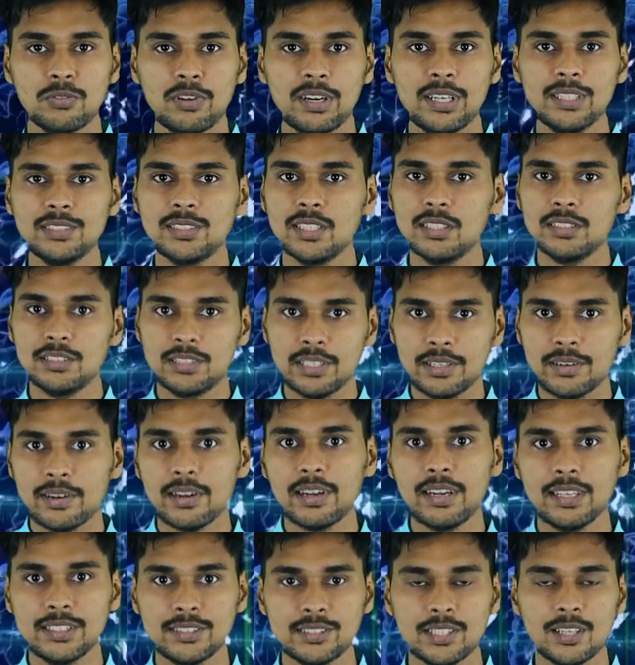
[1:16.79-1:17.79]
One is a
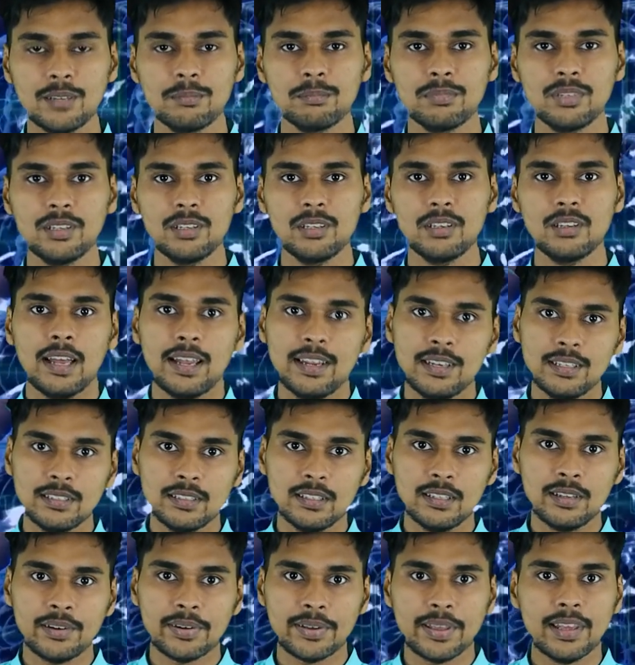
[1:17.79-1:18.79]
general example and
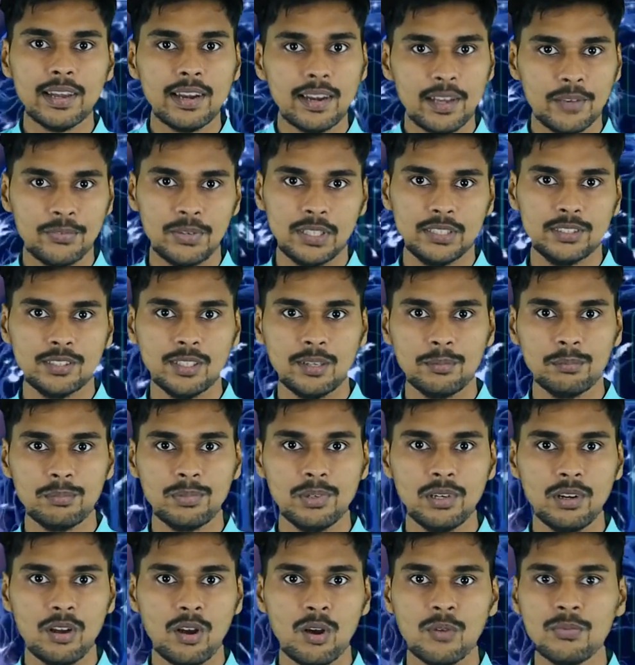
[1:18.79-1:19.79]
the real life
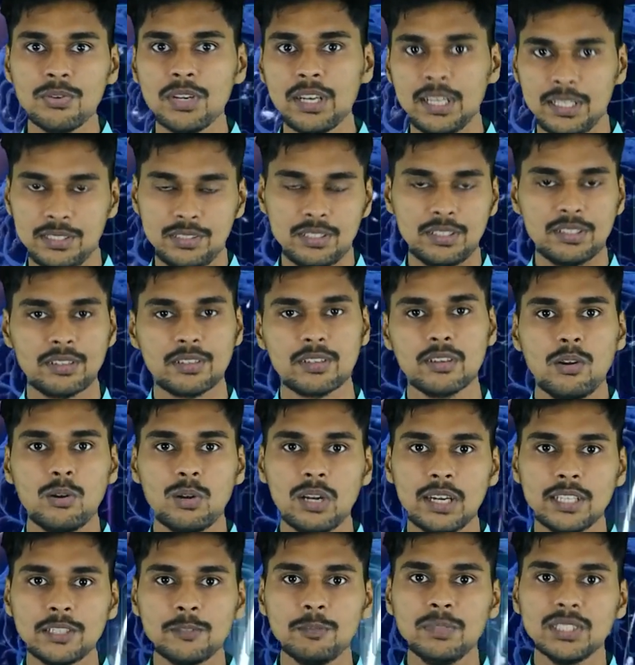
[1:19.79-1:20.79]
example of an agent. Now
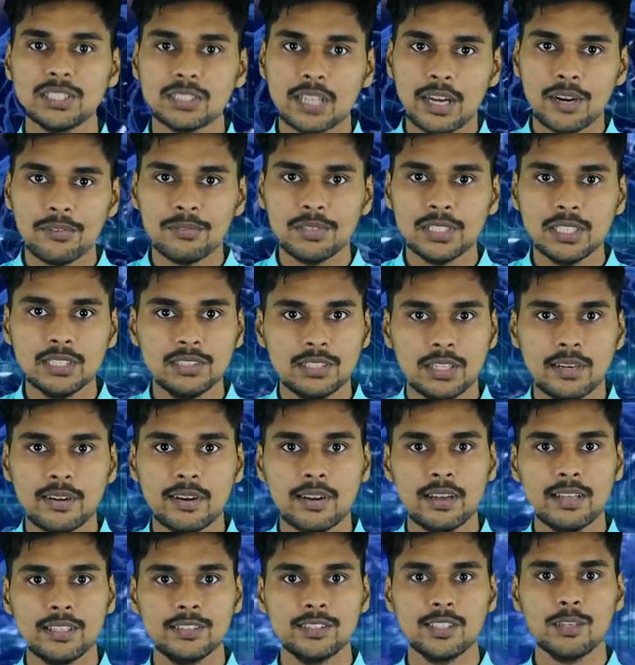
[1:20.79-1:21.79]
let me start with the
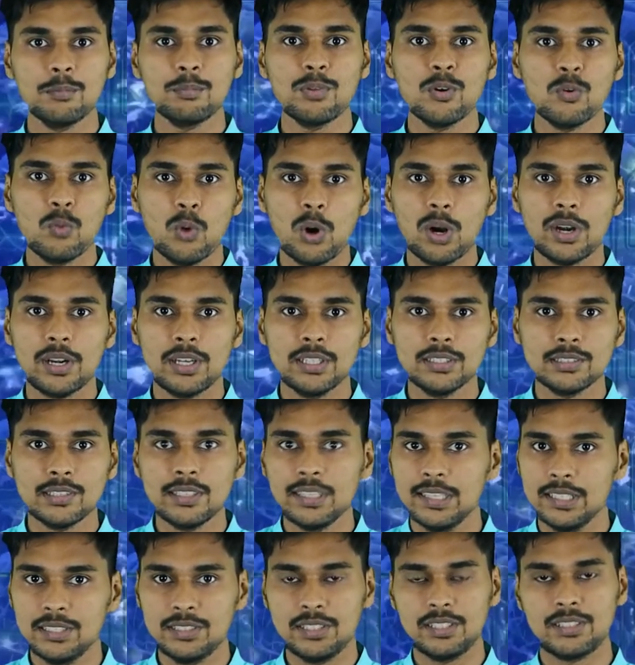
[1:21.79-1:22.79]
general example. What is
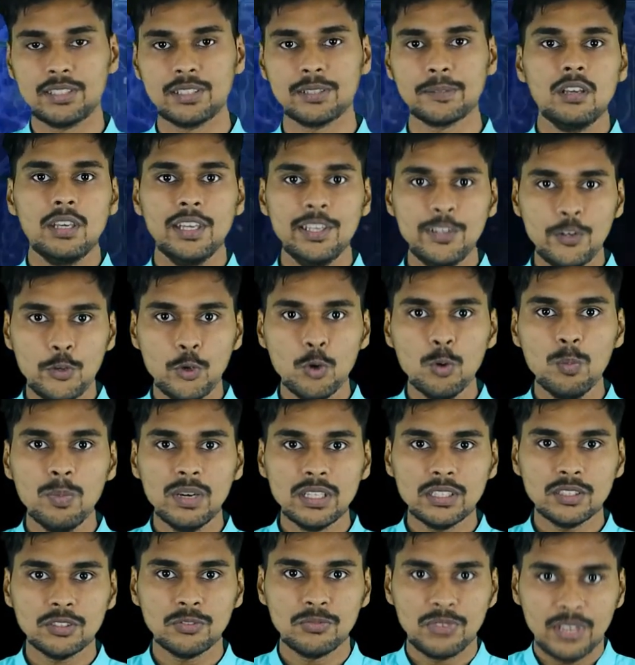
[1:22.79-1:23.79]
an agent? In
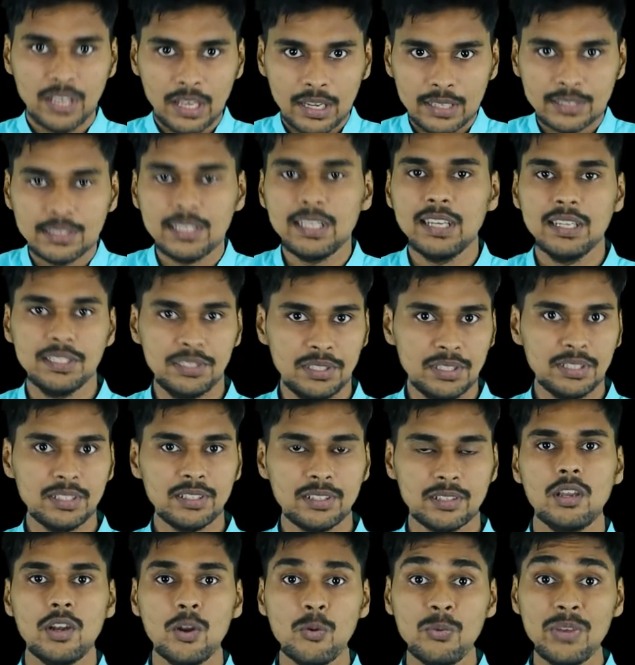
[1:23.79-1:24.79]
humans, we are the
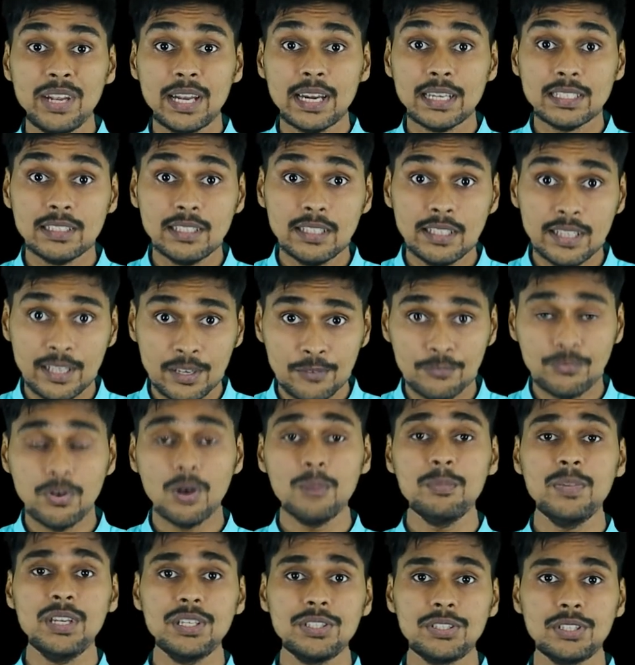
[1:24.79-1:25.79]
agent. Now we get the
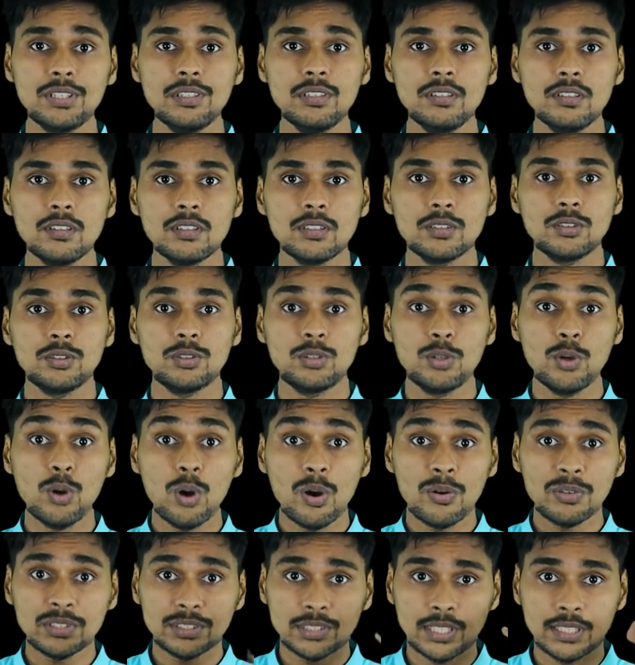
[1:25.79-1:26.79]
information through
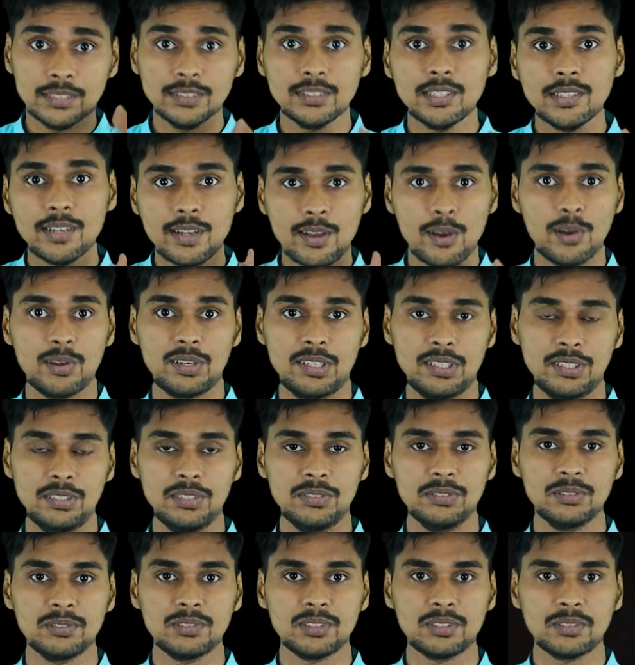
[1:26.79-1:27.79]
our sensory
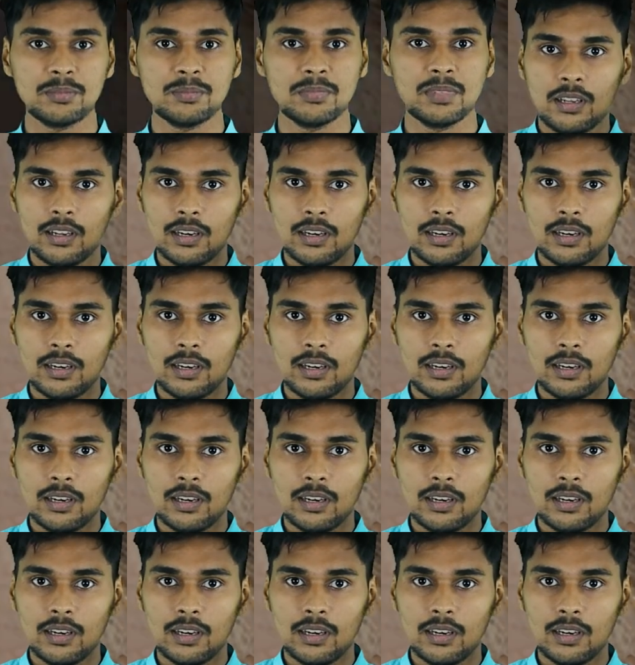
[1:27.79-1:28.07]
organs.